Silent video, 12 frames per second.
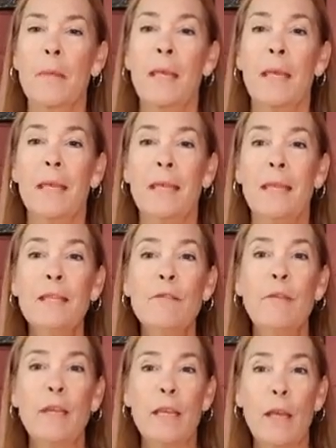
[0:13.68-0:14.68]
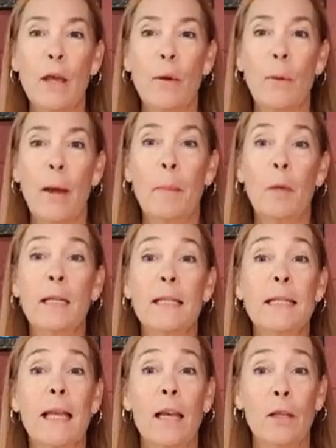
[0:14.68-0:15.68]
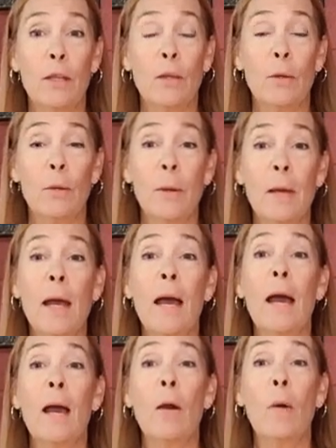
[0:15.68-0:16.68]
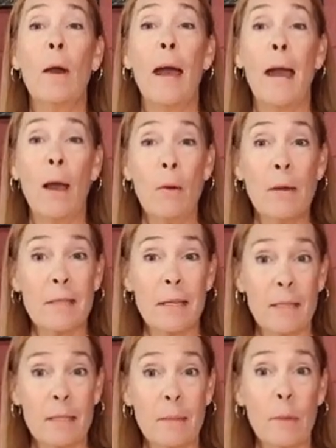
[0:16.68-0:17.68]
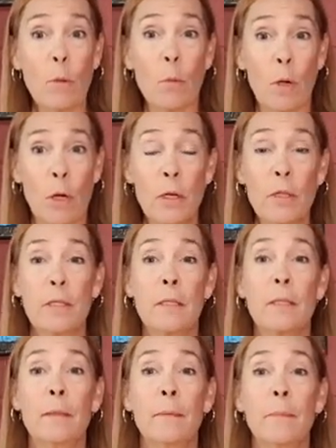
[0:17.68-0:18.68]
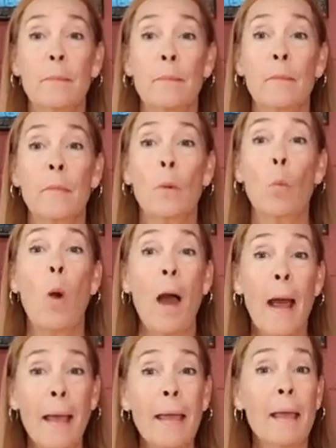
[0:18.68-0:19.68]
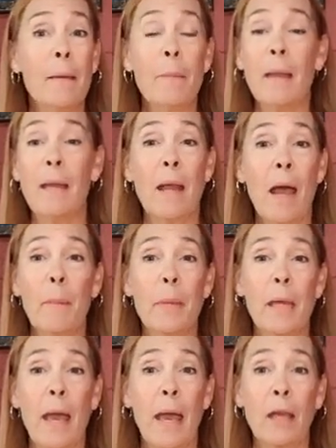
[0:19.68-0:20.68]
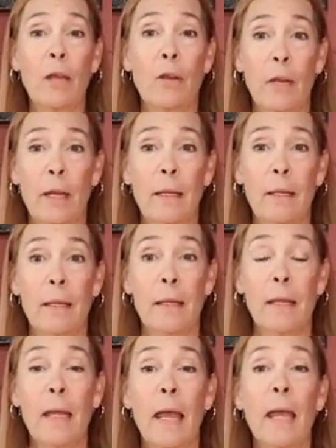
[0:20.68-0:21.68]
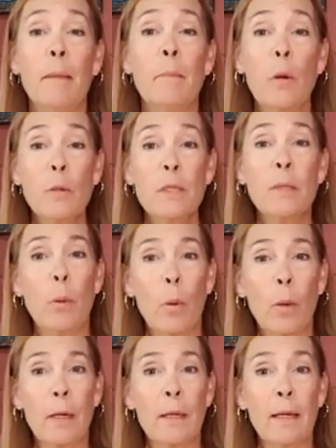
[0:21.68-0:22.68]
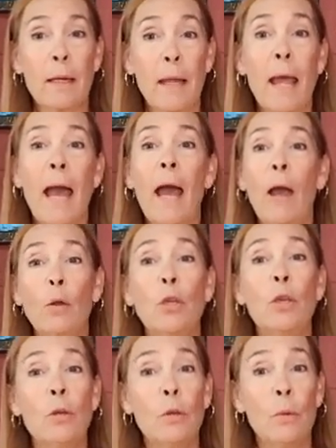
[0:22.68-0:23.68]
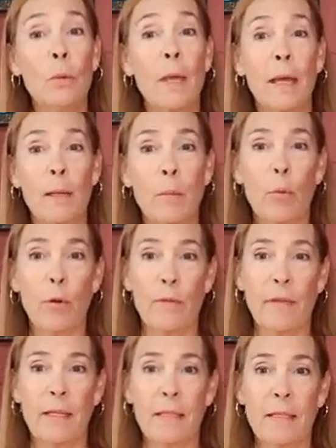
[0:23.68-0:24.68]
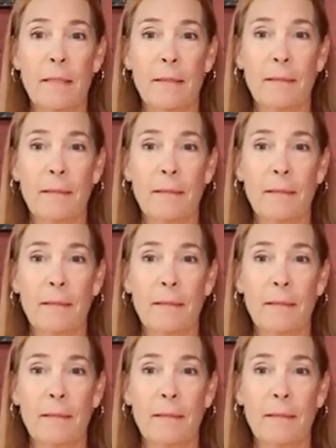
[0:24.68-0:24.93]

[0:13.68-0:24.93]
In this video, I'm going to tell you how a Zestimate works, why it may not be accurate, and most important, how you can improve it.